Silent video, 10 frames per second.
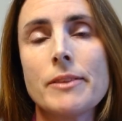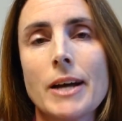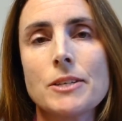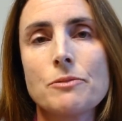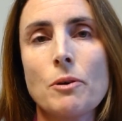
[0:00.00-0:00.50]

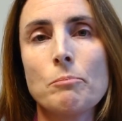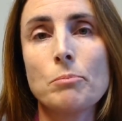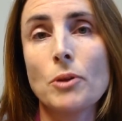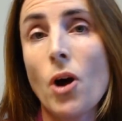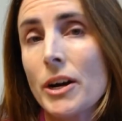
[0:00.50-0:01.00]
that's from
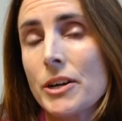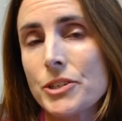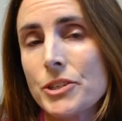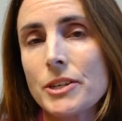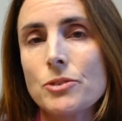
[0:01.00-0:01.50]

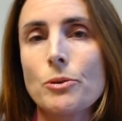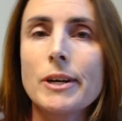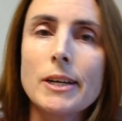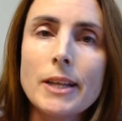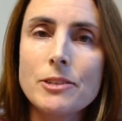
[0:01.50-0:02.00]
blockages or
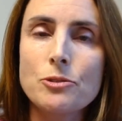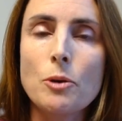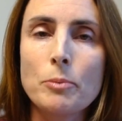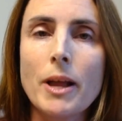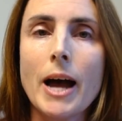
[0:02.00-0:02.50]

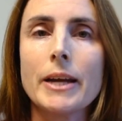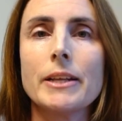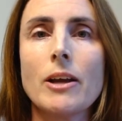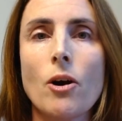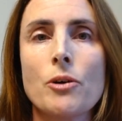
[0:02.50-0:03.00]
cholesterol plaque
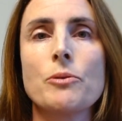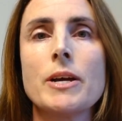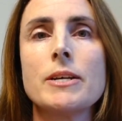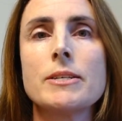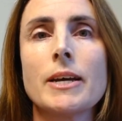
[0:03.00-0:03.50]
in the
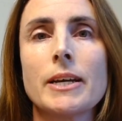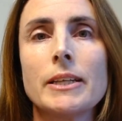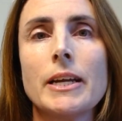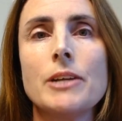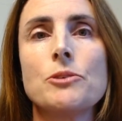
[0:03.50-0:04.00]
arteries that
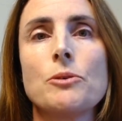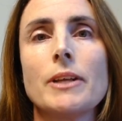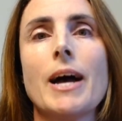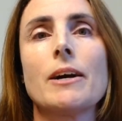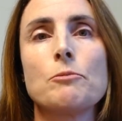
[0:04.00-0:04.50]
can lead to a
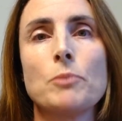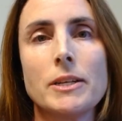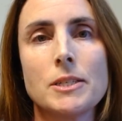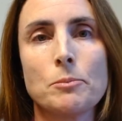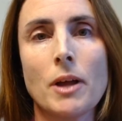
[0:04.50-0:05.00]
lack of
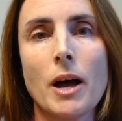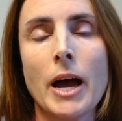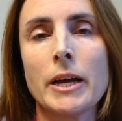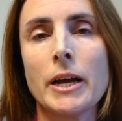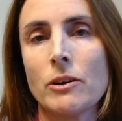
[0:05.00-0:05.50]
blood
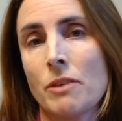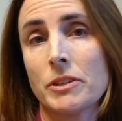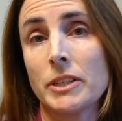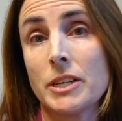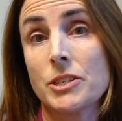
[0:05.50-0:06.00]
supply and
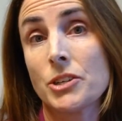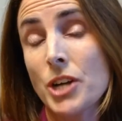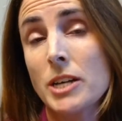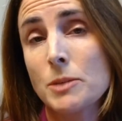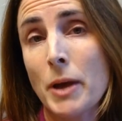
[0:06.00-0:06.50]
often leads to
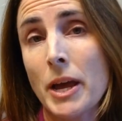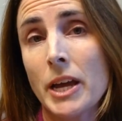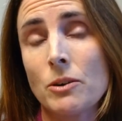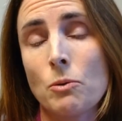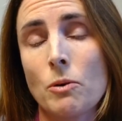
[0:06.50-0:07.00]
chest
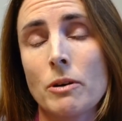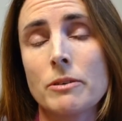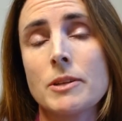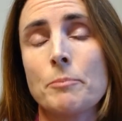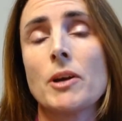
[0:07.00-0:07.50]
pain or
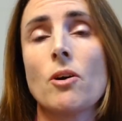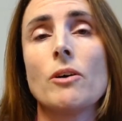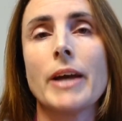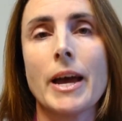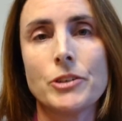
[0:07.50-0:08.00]
something
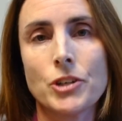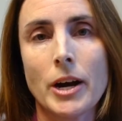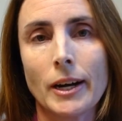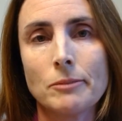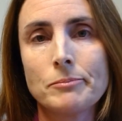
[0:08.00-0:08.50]
called angina.